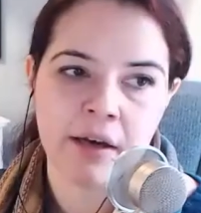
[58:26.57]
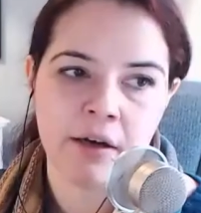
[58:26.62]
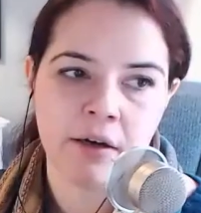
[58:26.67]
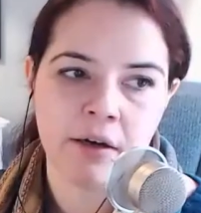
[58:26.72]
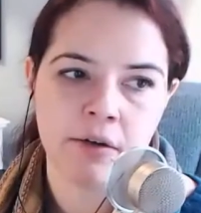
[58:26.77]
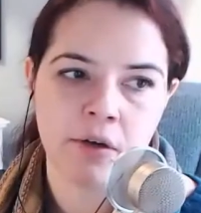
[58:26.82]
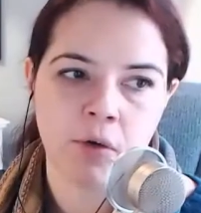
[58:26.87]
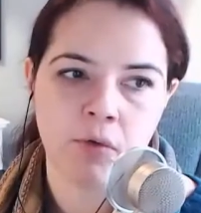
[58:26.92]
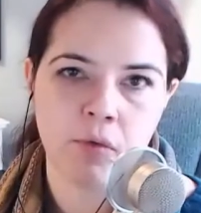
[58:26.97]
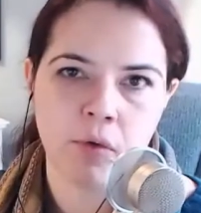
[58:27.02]
don't
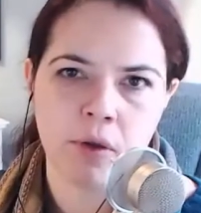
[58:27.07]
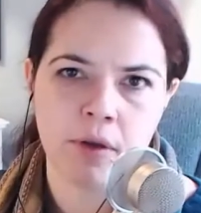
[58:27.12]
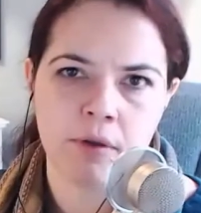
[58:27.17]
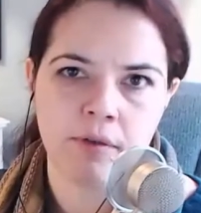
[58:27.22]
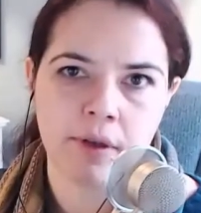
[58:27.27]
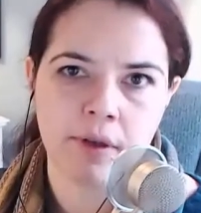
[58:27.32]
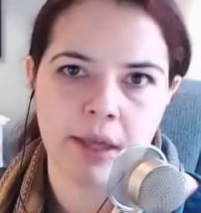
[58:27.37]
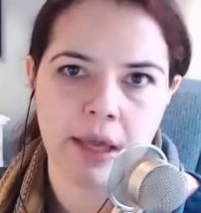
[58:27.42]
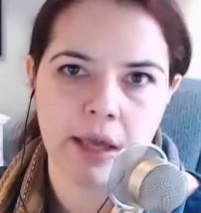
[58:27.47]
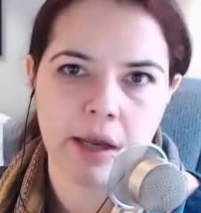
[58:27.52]
know if we'll
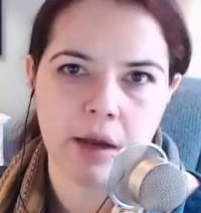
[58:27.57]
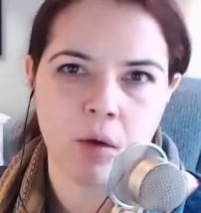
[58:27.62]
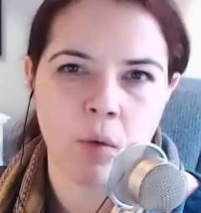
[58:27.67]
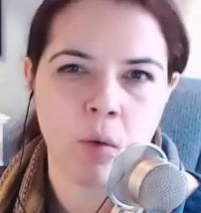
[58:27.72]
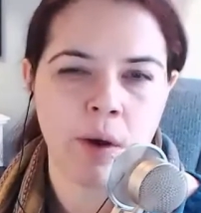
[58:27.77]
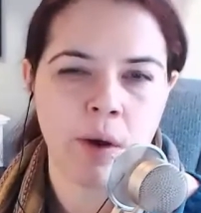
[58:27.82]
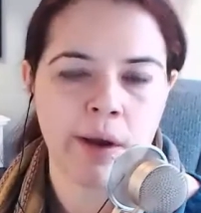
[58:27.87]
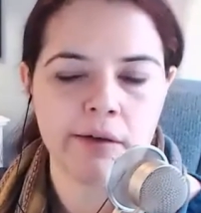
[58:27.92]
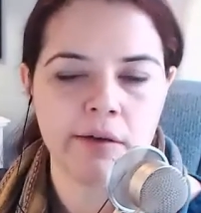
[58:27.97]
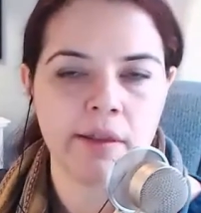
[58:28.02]
even get
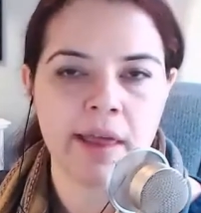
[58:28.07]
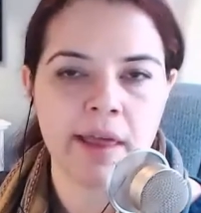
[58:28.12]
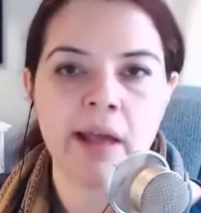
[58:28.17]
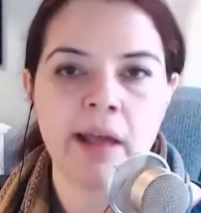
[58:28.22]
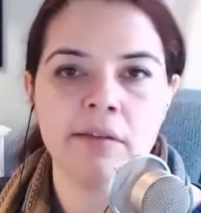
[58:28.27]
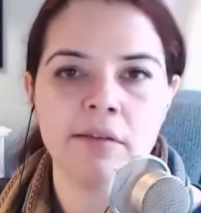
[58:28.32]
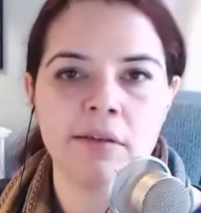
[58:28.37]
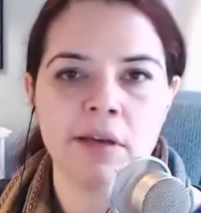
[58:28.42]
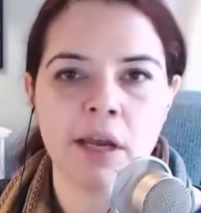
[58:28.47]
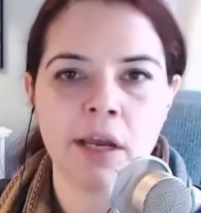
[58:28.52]
quite to
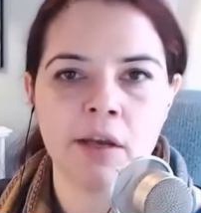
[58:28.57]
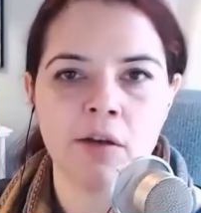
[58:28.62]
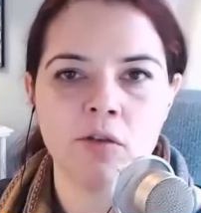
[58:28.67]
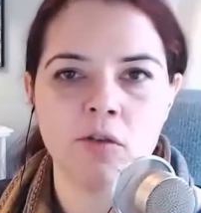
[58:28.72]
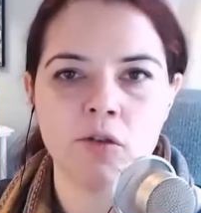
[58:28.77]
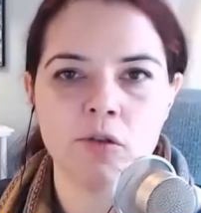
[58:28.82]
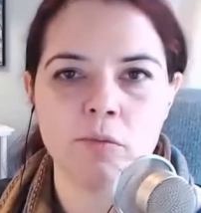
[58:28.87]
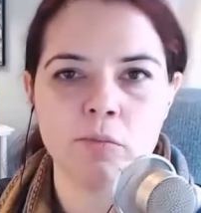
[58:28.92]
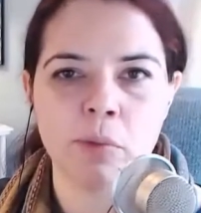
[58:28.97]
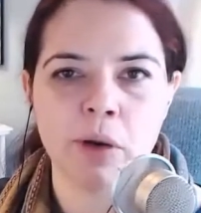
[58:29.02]
that
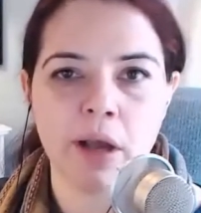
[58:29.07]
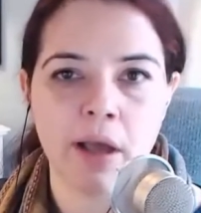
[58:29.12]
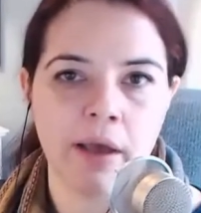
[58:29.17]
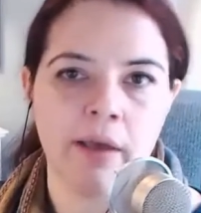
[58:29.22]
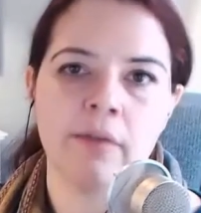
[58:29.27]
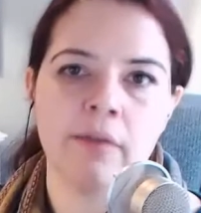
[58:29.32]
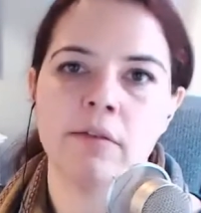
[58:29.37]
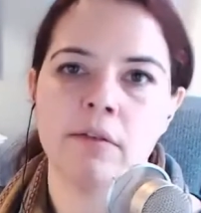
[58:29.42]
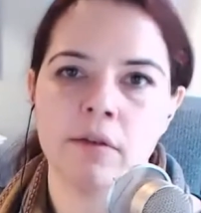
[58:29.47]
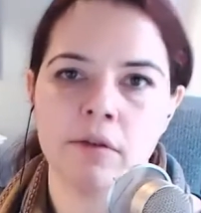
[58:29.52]
stage
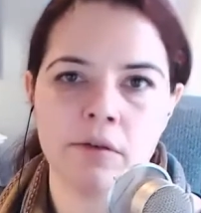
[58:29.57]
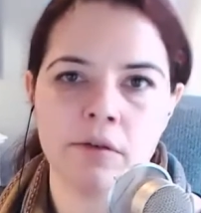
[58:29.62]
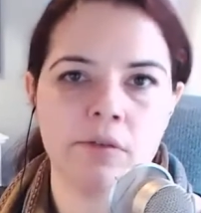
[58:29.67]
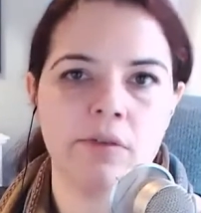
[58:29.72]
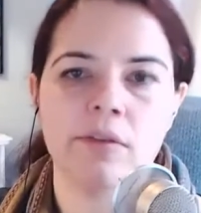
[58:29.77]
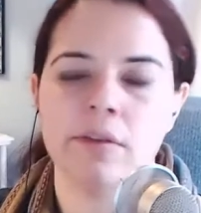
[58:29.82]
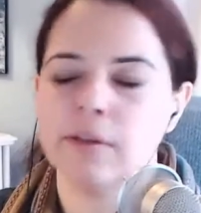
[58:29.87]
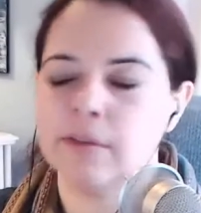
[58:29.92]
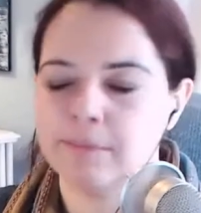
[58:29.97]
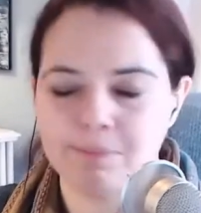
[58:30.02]
because there's
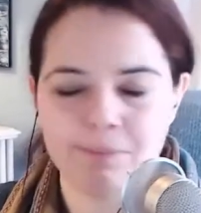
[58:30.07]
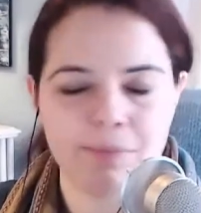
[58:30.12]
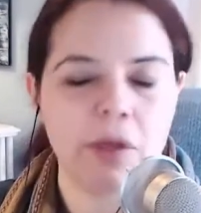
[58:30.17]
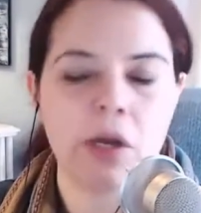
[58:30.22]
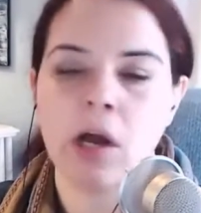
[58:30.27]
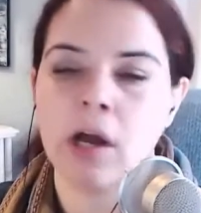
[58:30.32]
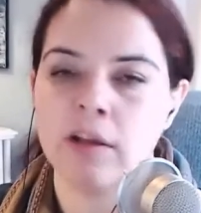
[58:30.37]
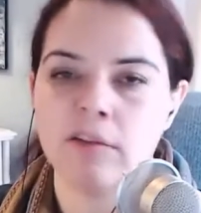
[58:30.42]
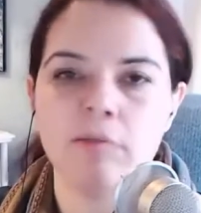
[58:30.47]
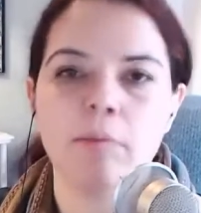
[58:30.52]
the
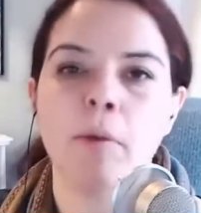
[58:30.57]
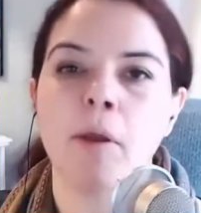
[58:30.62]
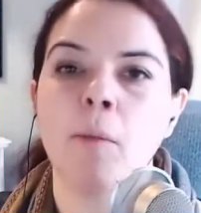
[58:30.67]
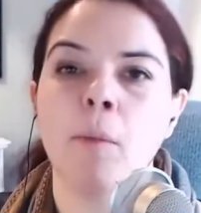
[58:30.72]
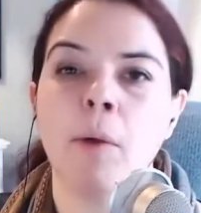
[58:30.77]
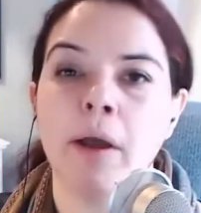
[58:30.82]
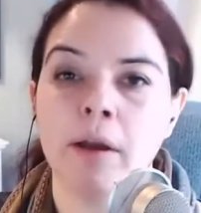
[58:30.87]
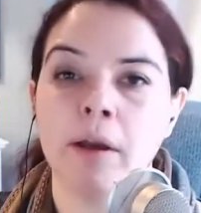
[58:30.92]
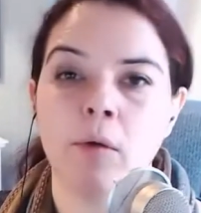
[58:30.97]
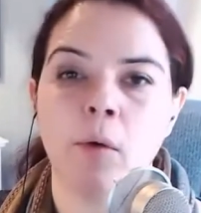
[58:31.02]
cosmic
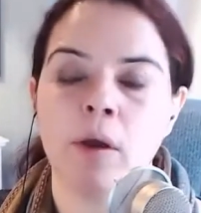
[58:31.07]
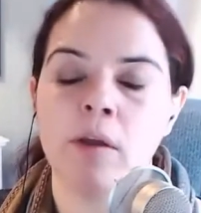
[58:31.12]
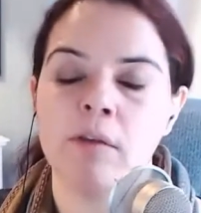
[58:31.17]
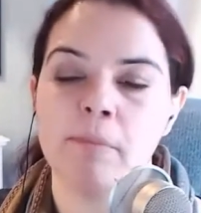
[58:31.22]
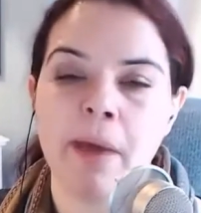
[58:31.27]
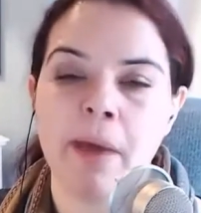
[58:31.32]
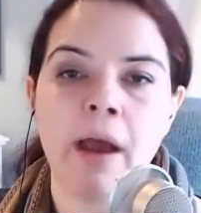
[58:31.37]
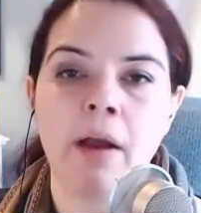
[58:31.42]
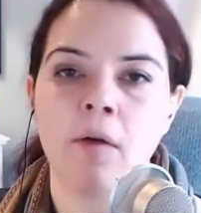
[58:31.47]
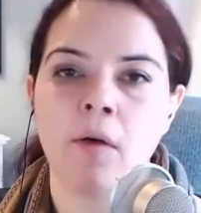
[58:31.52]
microwave
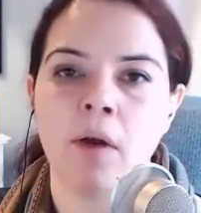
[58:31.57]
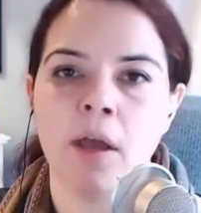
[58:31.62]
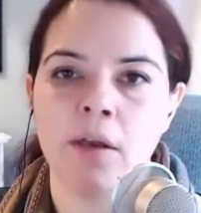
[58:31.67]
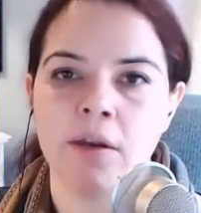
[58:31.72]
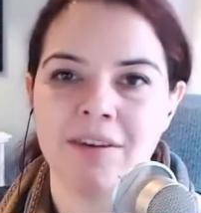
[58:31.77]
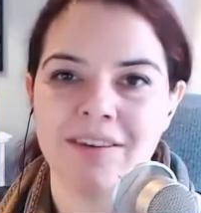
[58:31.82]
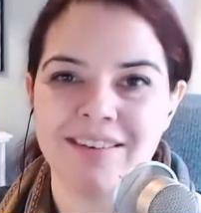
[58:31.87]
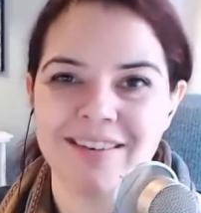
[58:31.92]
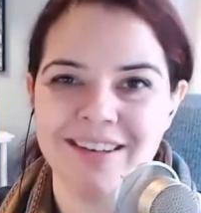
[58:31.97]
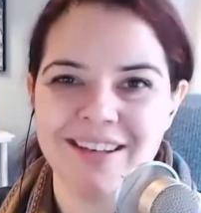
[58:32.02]

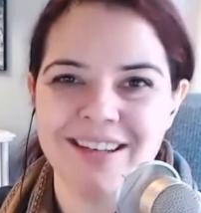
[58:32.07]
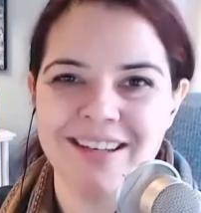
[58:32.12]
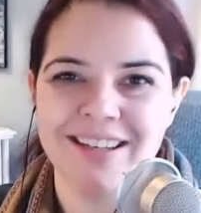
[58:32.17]
background